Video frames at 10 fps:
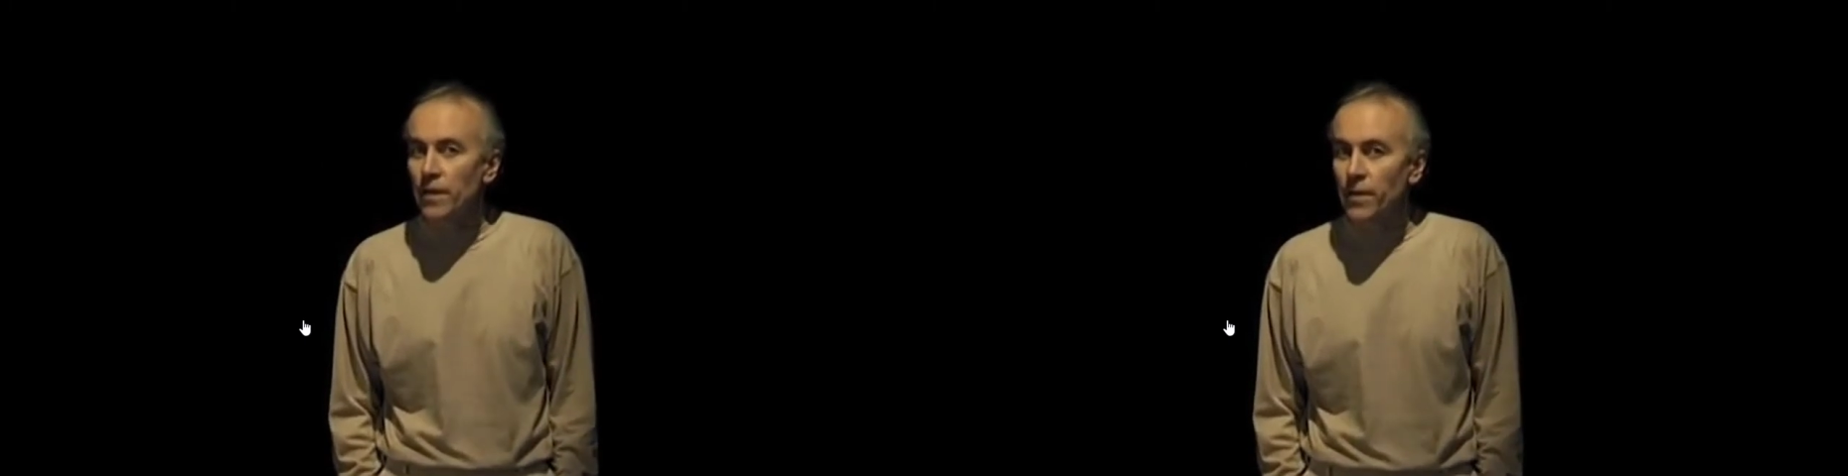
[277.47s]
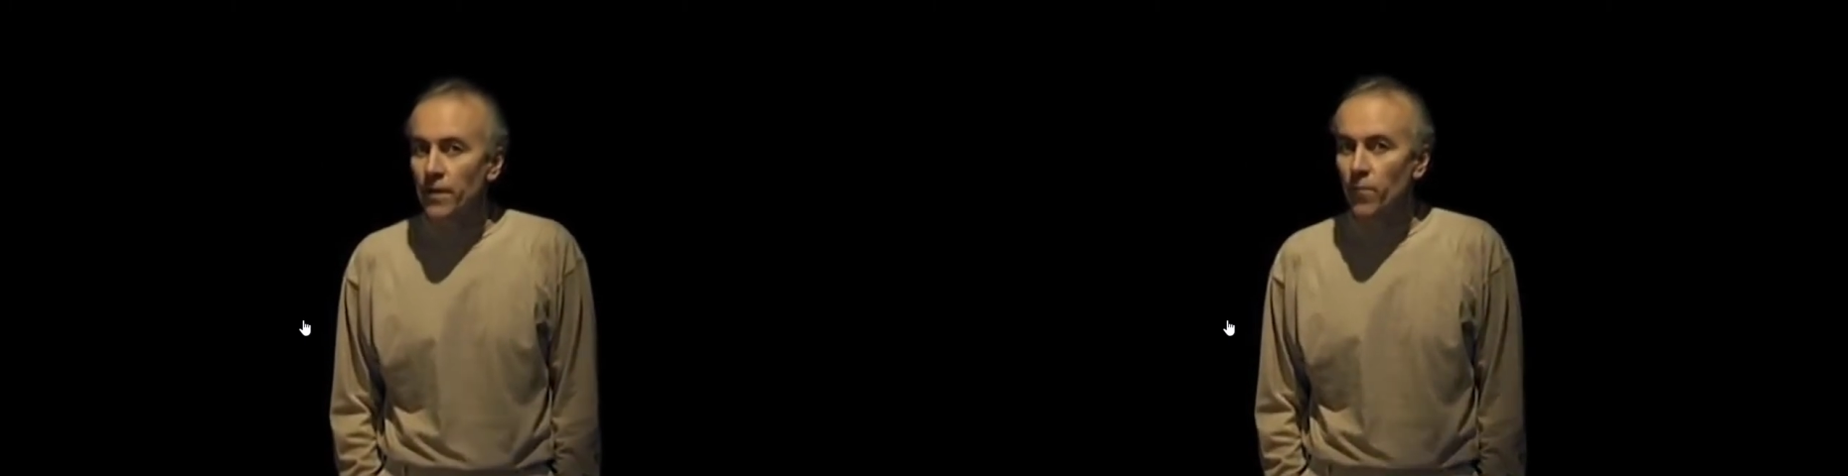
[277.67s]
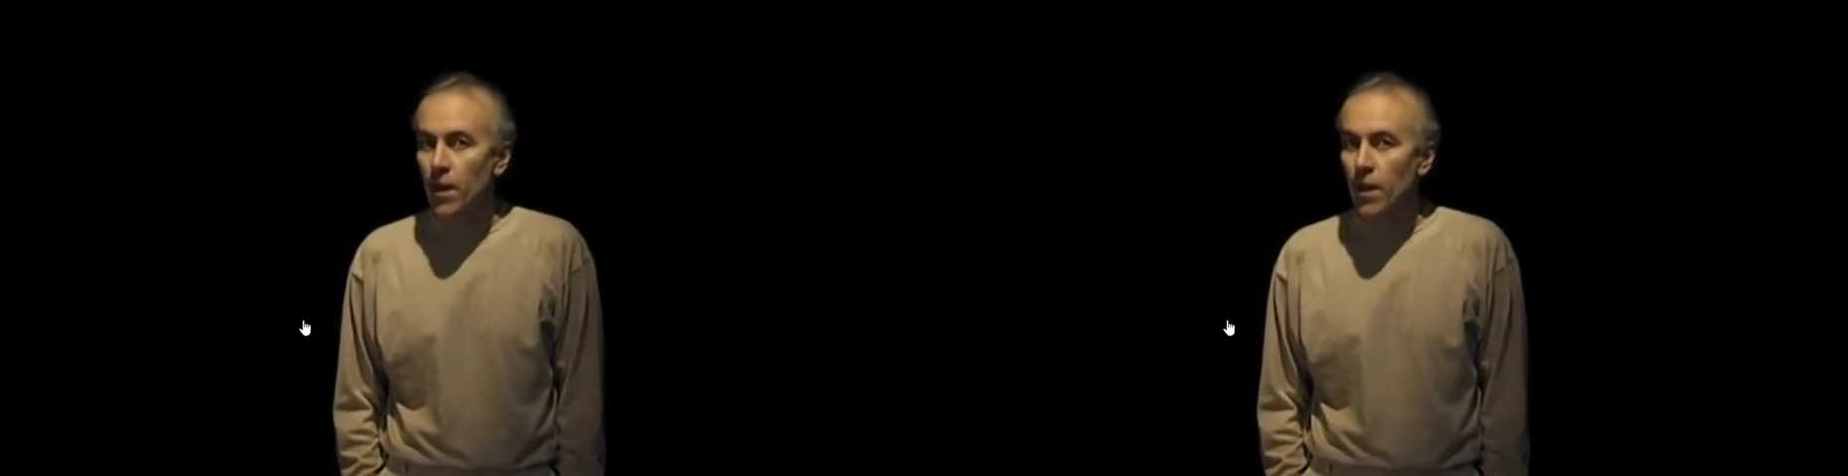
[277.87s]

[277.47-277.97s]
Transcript: in any other